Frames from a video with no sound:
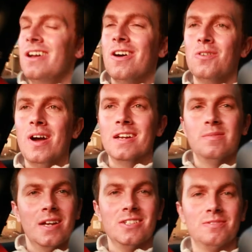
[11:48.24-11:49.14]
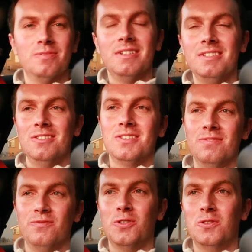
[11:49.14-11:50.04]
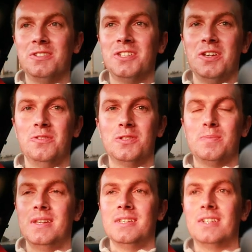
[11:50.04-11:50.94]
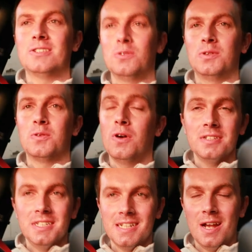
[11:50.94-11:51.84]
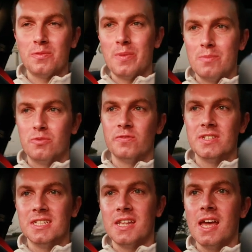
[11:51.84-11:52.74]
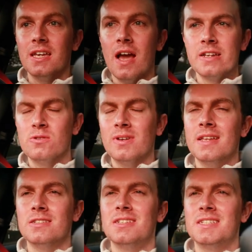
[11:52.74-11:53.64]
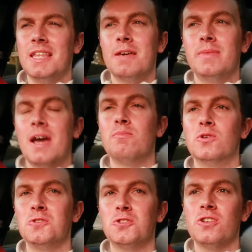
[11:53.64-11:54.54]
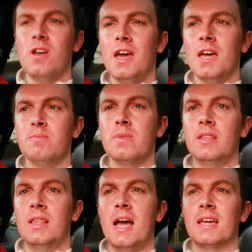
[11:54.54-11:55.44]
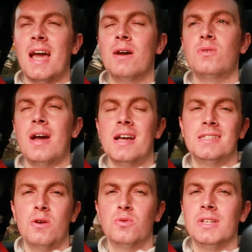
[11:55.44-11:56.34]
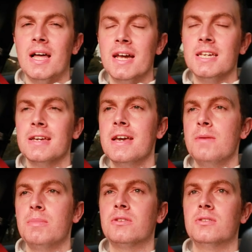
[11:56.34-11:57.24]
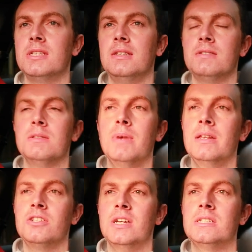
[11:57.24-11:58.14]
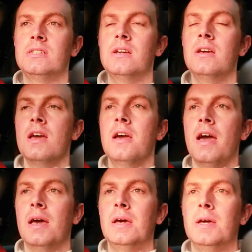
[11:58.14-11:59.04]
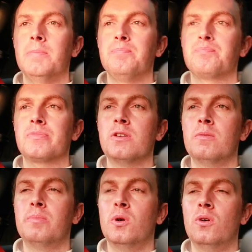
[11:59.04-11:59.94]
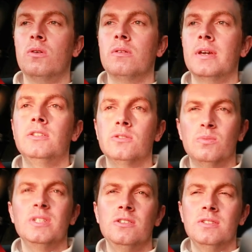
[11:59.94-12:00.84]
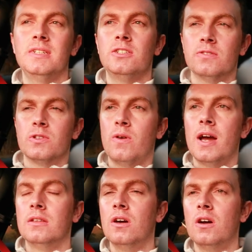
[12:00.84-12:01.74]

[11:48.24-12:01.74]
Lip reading: So I'm actually really looking forward to spending some quality time with my brother today. I don't get to see him that much, like as I would like, because he lives in Manchester, but we do see each other quite a